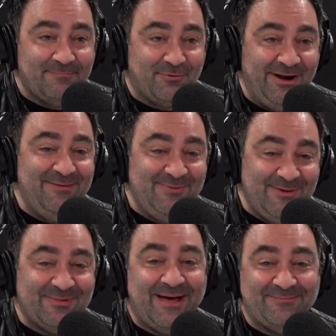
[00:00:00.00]
a
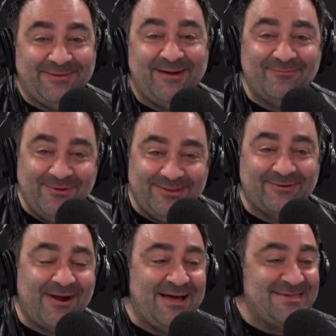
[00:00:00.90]
premium laptop with the
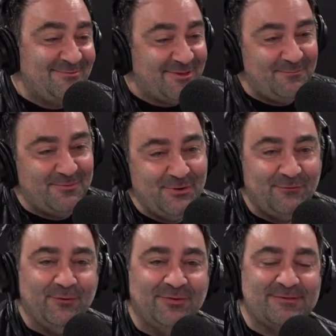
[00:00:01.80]
Ryzen with a
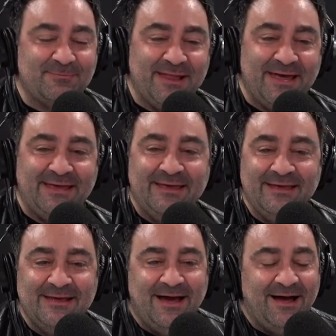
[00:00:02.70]
beautiful display,
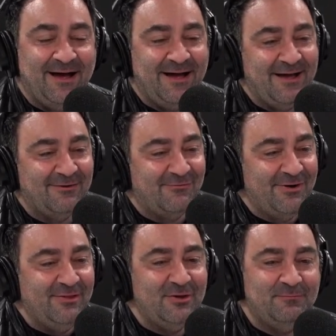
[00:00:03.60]
uh,
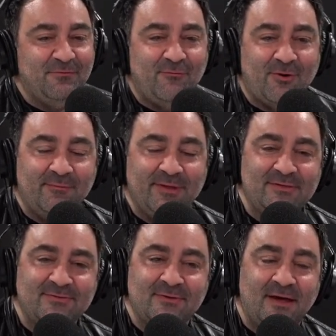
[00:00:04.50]
really good
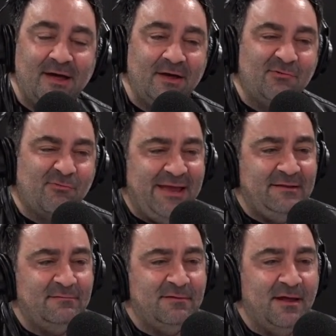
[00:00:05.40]
performance, uh,
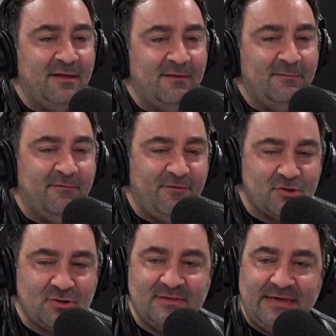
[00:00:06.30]
great uh,
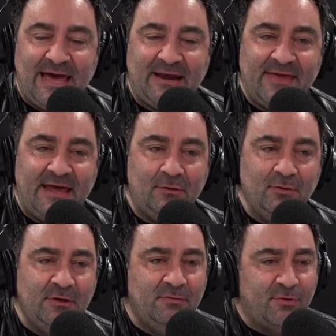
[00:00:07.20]
efficiency out of that,
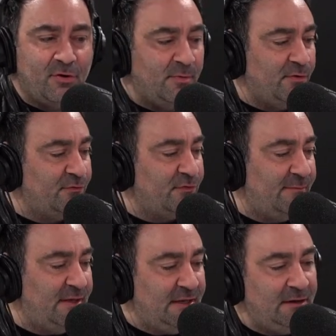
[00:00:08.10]
good thermals.
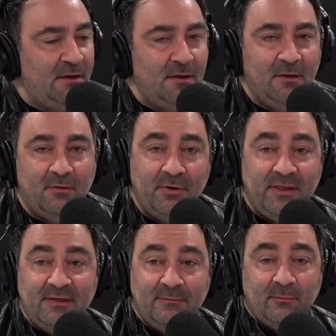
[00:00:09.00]
I mean,
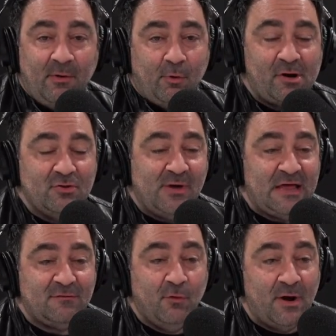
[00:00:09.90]
really, what more could you
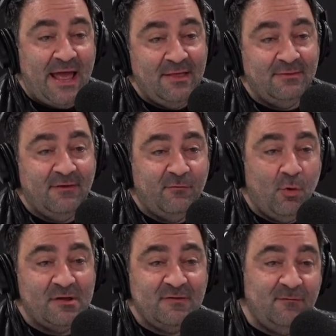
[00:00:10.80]
ask for? And of
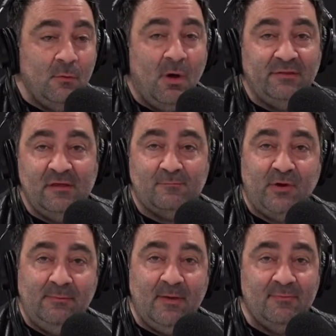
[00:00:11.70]
course, if you want these
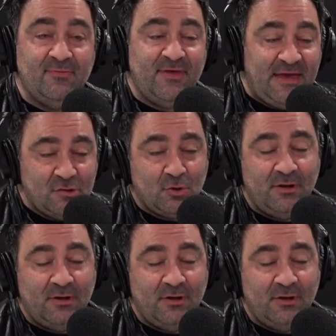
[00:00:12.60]
premium things, you're